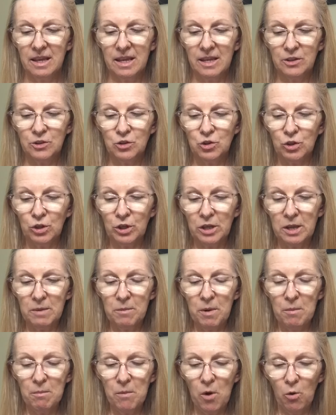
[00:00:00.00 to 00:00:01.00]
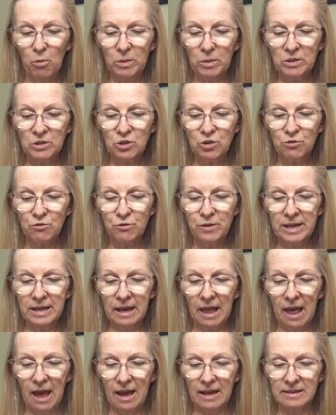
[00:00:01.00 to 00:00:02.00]
It took him a moment to
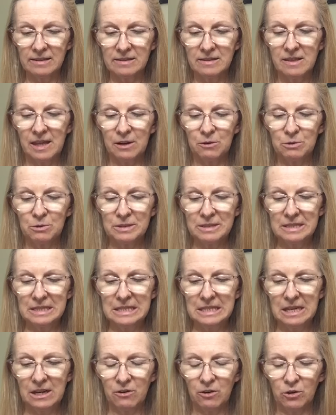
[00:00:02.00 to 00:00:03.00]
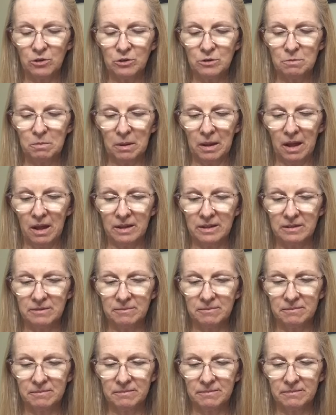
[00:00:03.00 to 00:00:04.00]
realize that it was Zero's blood.
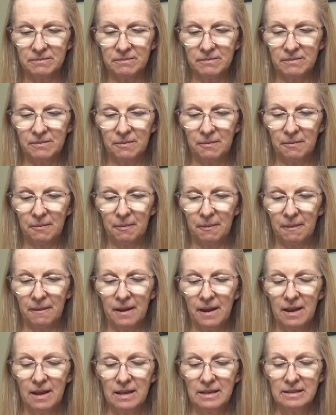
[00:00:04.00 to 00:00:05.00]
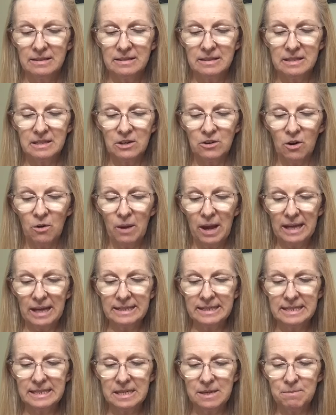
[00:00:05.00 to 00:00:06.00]
Zero
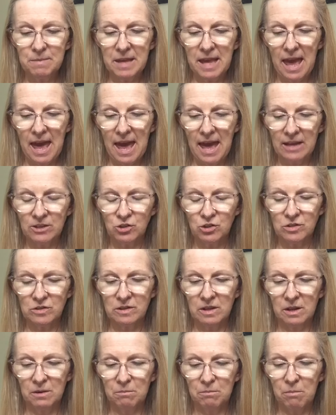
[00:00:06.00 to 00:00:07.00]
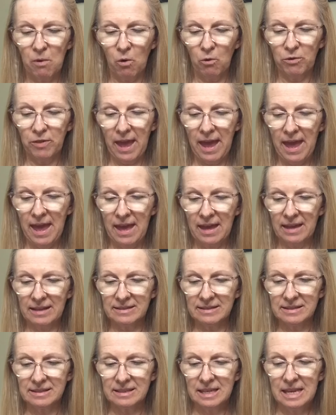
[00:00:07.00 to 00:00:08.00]
had deep gashes in both
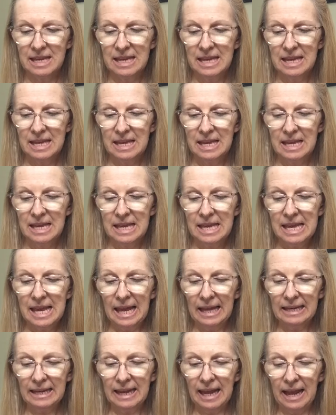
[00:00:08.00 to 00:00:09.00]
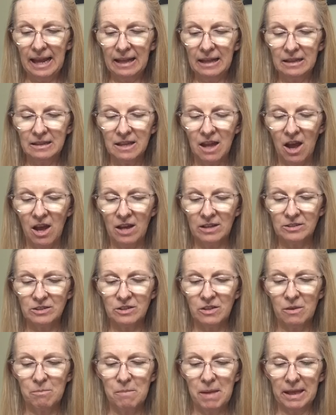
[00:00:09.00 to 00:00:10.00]
hands. He had held
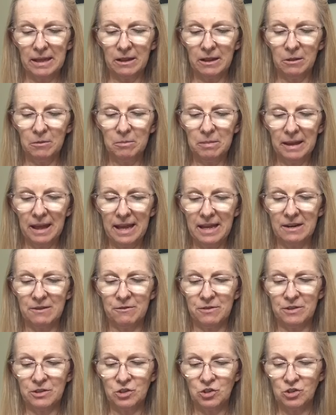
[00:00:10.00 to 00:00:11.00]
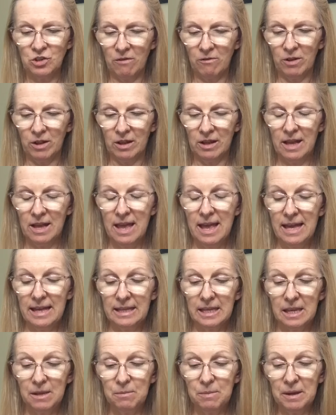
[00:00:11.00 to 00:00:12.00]
onto the metal blade of the shovel,
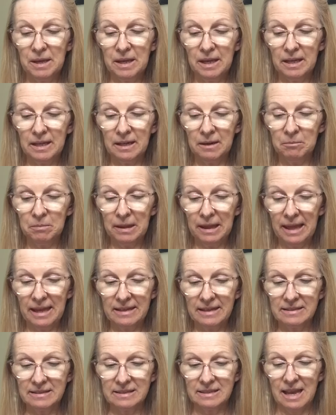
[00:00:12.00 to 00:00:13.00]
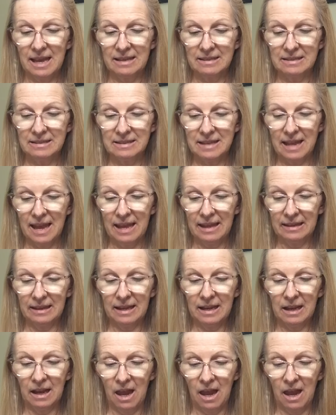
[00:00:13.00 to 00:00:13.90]
keeping it in place as Stanley